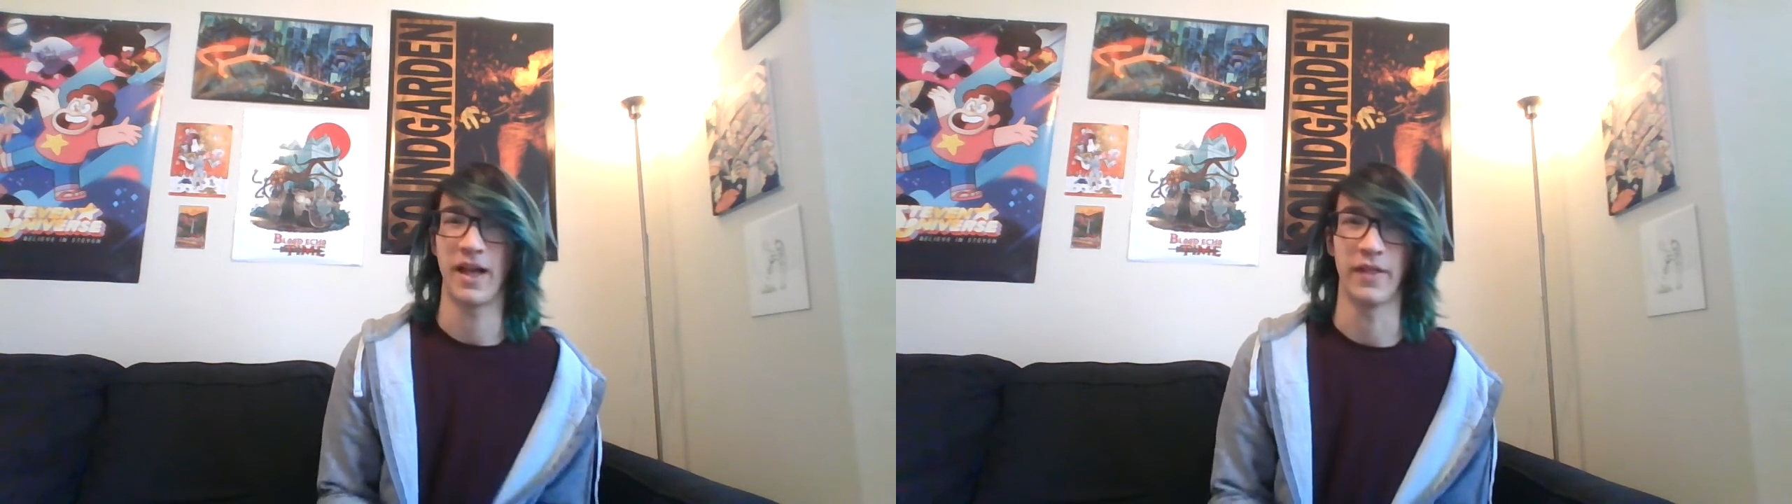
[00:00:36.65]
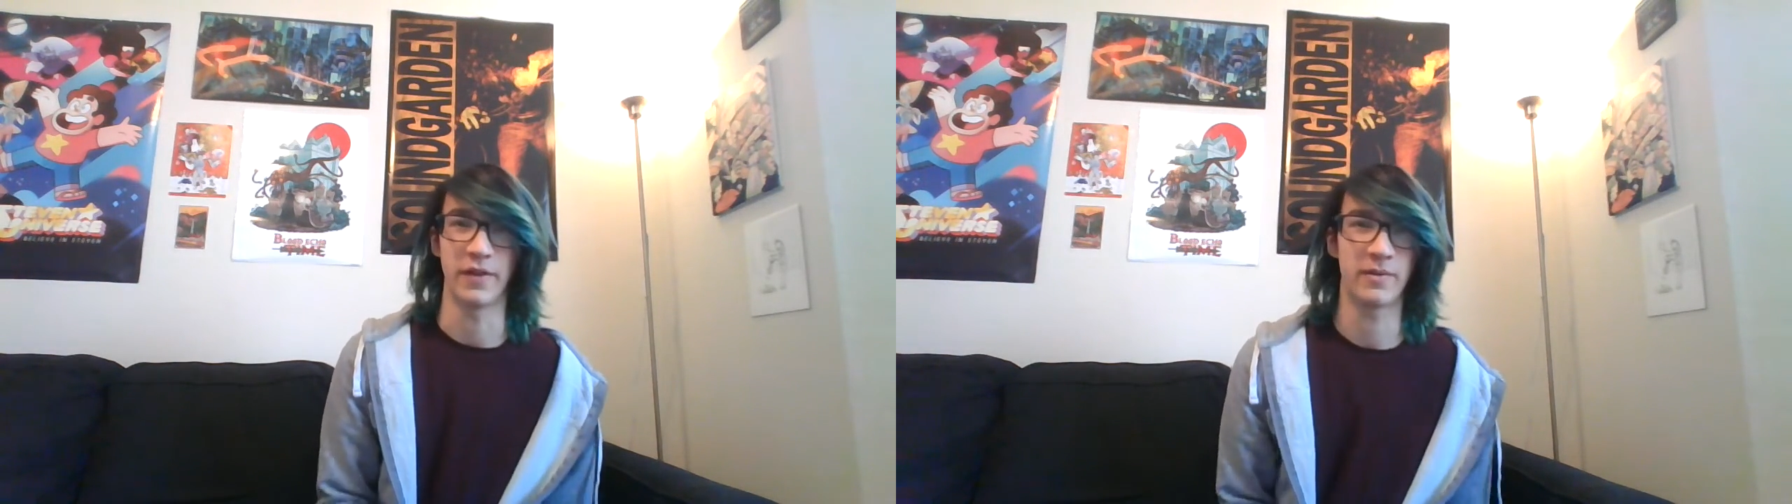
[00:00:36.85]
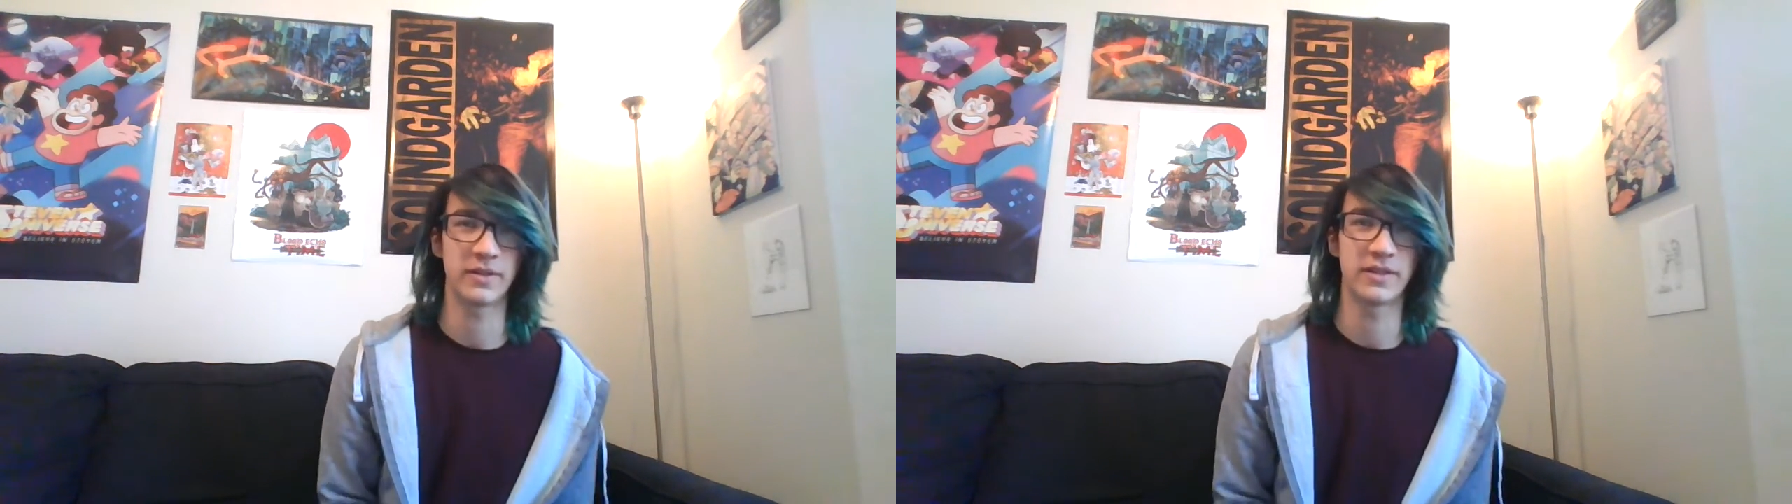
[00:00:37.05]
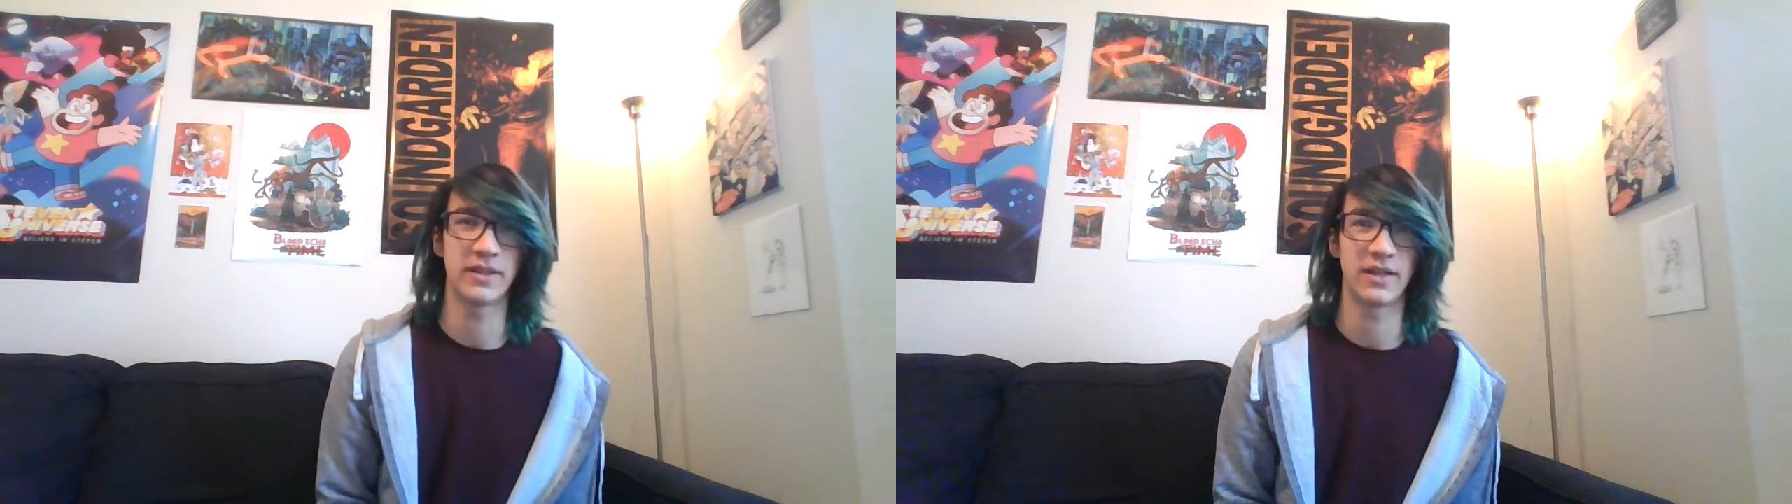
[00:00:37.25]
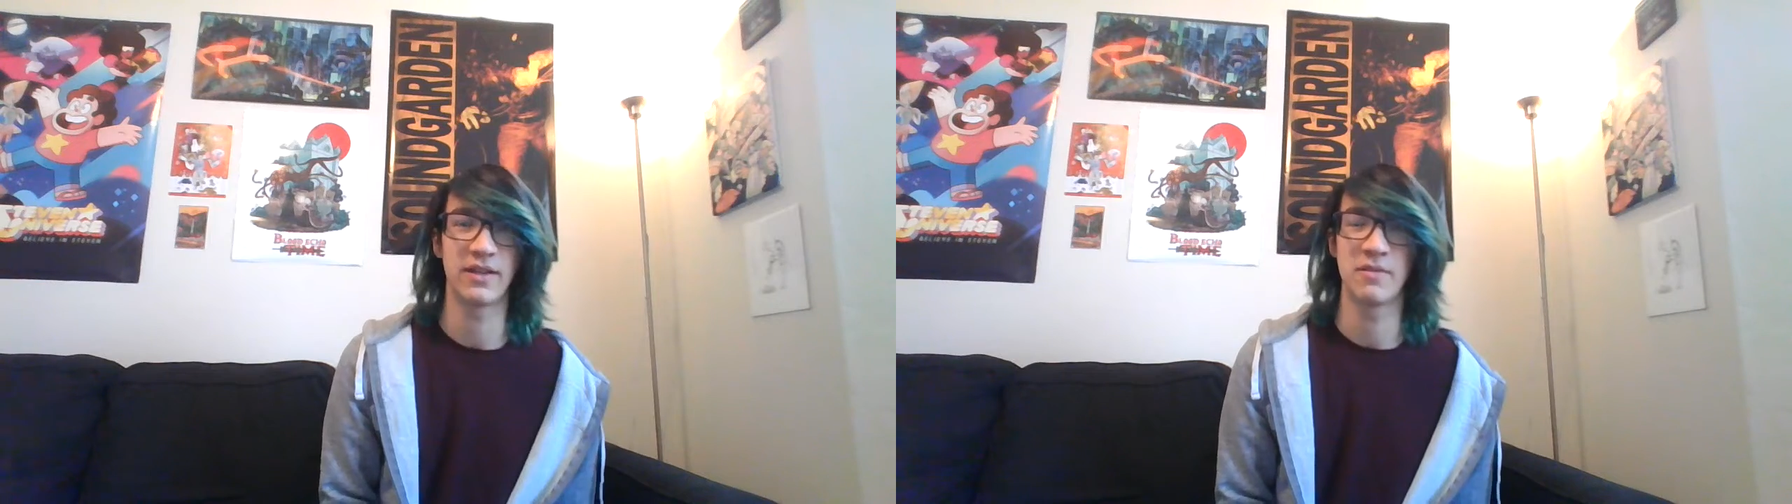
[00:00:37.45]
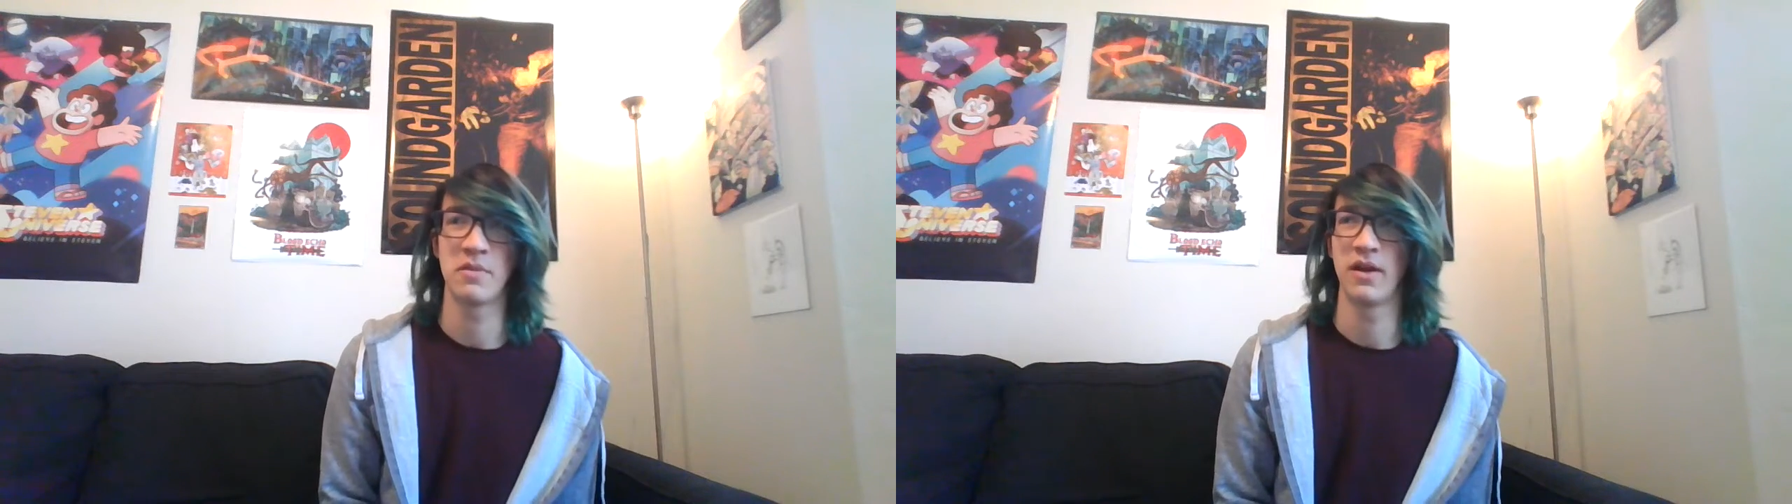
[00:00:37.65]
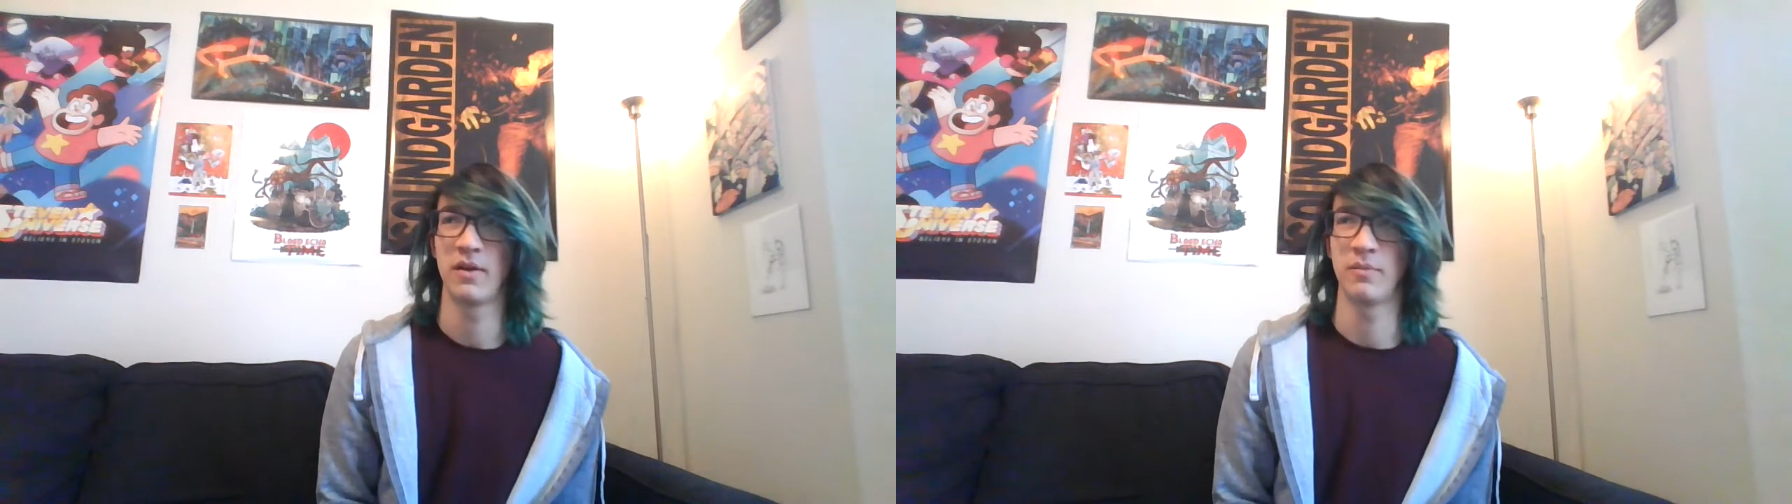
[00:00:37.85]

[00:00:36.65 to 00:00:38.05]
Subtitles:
I thought about singing them,